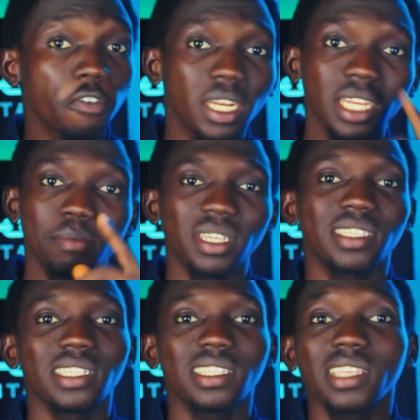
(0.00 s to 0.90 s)
you did
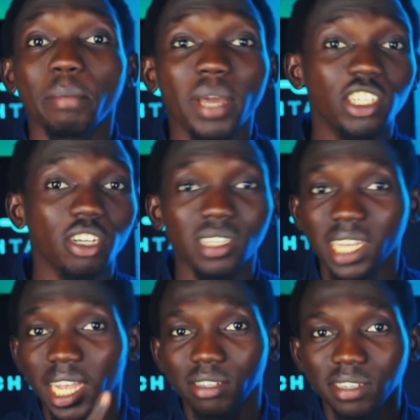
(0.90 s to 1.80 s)
miss it, make sure you
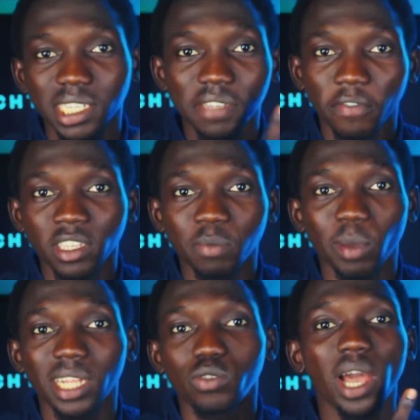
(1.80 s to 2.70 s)
check out this first
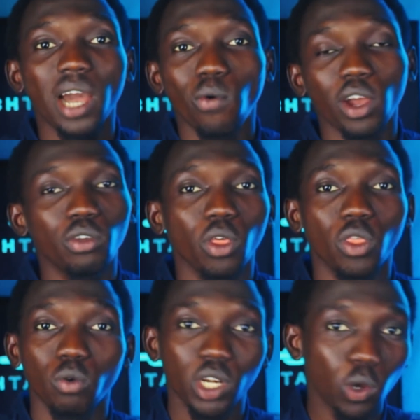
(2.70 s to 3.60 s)
part where I walk you
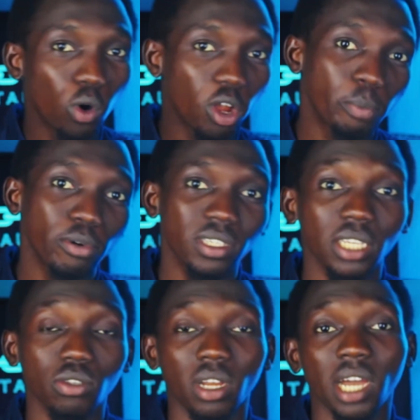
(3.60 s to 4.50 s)
through the whole
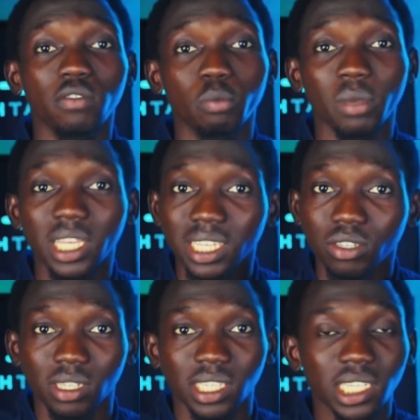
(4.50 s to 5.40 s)
process on how to make a
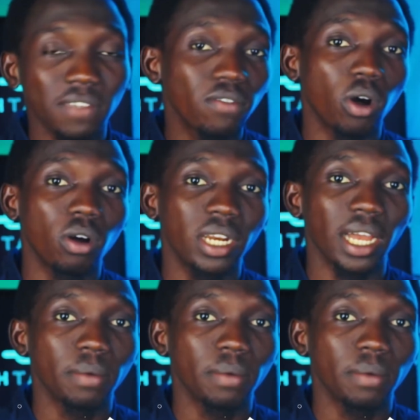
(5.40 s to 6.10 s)
successful order,